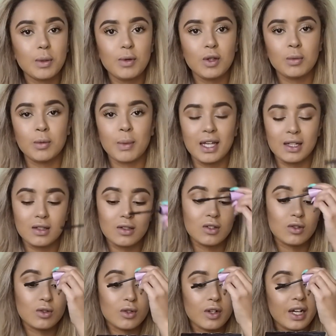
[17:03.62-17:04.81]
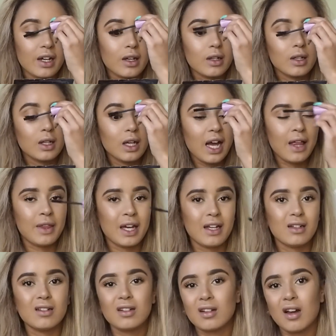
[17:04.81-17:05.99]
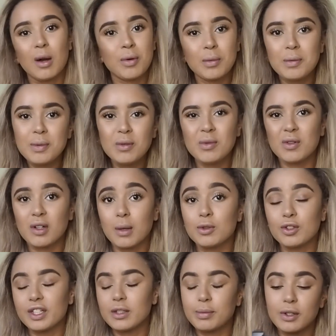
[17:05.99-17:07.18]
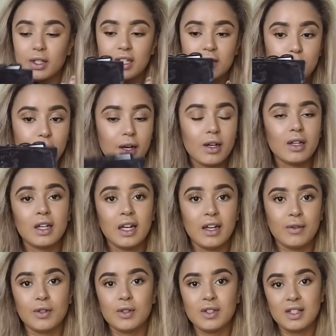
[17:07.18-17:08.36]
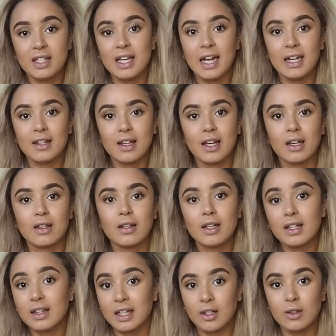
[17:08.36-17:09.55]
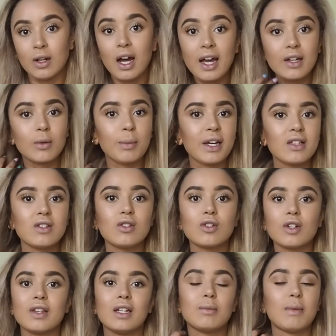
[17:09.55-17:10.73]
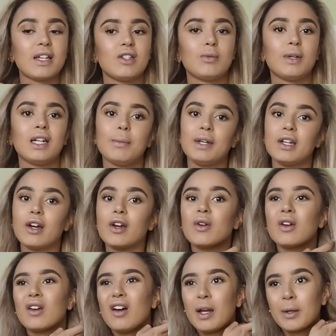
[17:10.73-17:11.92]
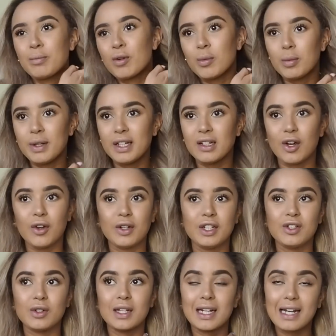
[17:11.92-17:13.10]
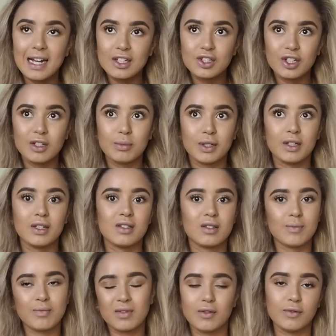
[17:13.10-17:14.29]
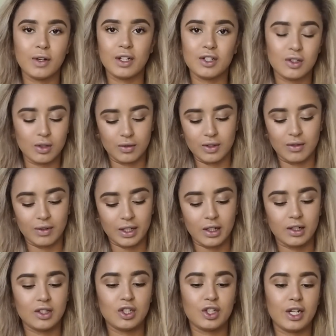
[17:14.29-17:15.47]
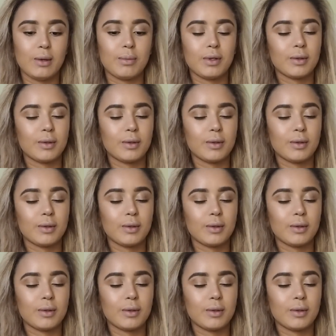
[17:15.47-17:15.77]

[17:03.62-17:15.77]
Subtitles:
put them on my Insta story, and then I'll probably put them on Gumtree, to be honest. But if you see anything that you like on my Insta story, then message me and let me know. I probably can only do collection because furniture is obviously really hard to ship.